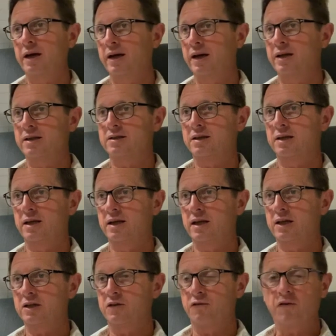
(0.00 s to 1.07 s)
it's,
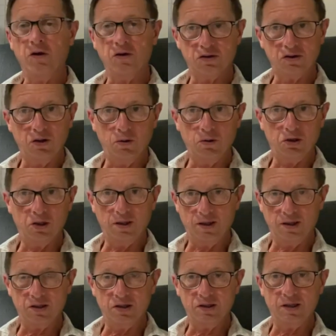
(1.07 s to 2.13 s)
it's a false notion,
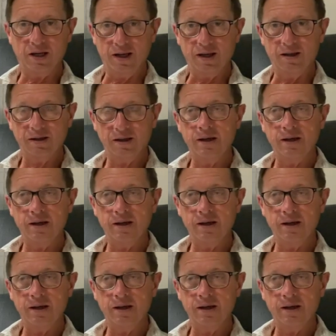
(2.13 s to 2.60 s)
I should say